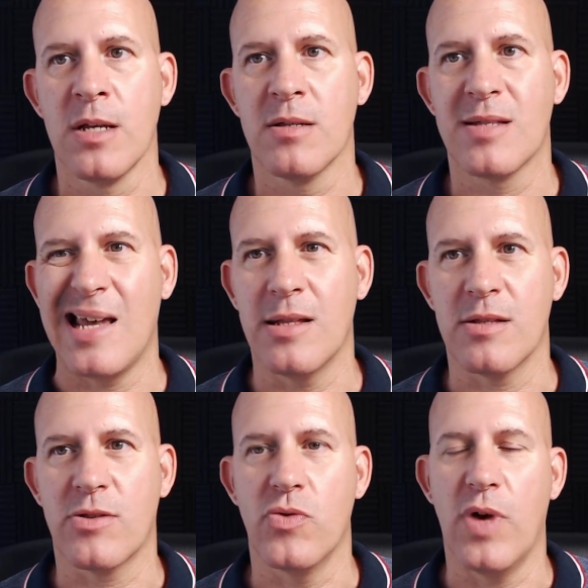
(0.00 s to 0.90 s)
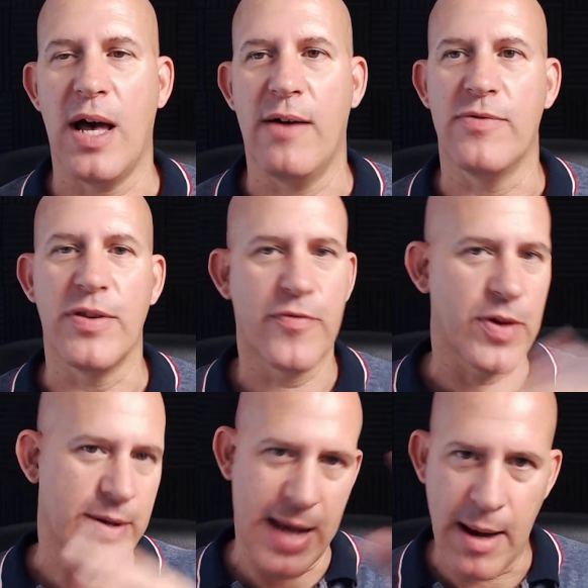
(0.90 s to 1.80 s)
tend to have
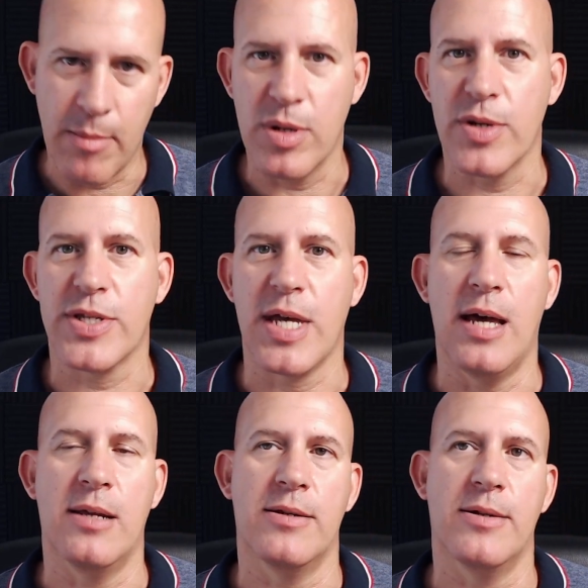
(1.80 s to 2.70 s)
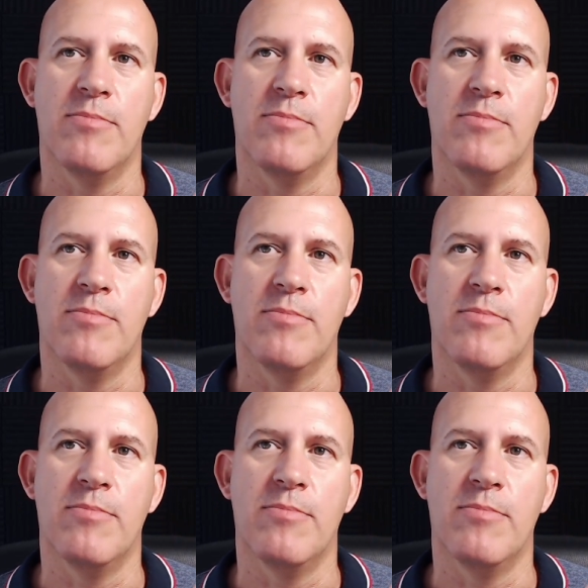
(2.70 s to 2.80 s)
different numbers, and